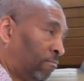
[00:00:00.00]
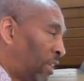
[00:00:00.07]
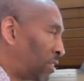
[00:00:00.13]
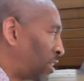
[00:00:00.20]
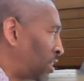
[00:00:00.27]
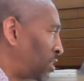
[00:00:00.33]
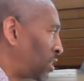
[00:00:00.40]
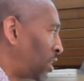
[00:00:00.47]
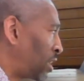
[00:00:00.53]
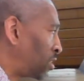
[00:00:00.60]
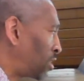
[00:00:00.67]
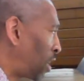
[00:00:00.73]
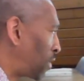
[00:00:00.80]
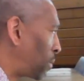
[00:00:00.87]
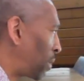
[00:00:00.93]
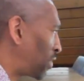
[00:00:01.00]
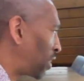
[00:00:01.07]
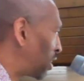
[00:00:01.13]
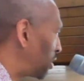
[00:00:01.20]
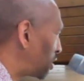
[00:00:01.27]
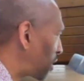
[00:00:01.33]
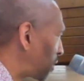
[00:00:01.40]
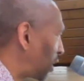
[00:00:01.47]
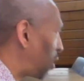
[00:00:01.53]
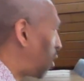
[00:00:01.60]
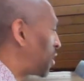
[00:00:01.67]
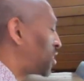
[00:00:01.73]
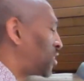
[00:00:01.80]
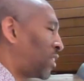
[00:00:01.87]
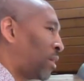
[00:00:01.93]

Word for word: It's, it's, it's nothing but the goodness of the Lord.